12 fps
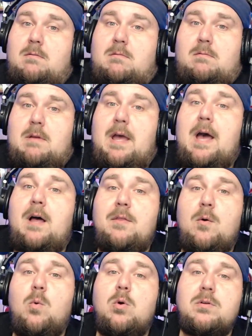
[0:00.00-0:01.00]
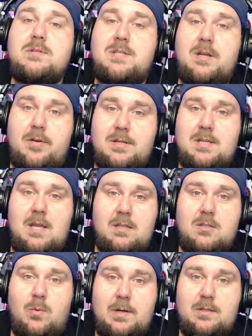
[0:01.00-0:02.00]
hell, the World Series
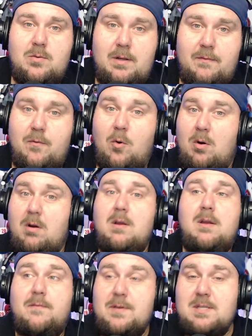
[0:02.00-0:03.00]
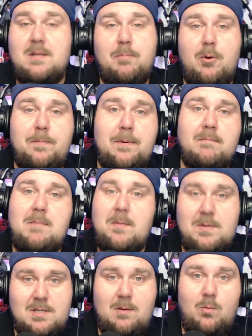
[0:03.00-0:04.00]
in 2024. If he's in the bullpen,
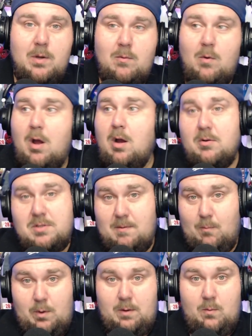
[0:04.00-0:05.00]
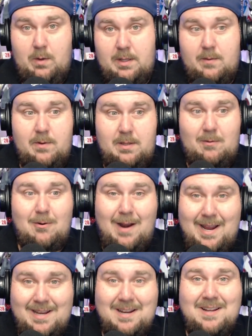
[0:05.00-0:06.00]
maybe something went wrong or something went really, really
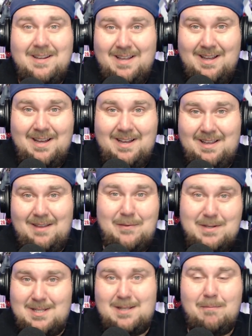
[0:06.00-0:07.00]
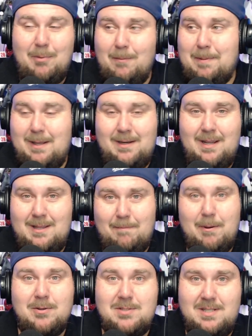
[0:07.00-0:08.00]
right if he's in the bullpen in the
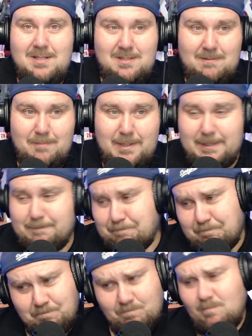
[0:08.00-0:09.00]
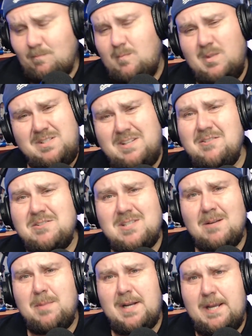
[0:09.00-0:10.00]
postseason. But still
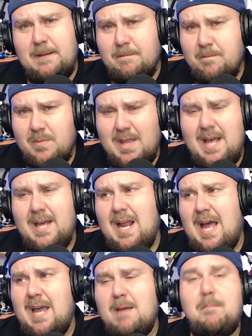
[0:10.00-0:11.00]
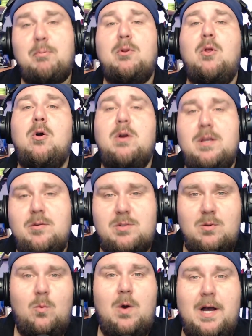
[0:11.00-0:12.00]
somebody that I implore you
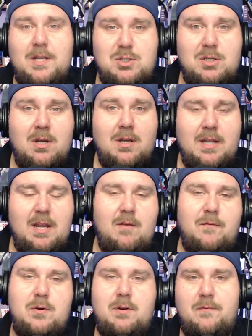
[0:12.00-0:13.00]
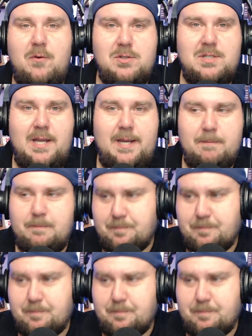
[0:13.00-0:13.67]
to watch here for your first time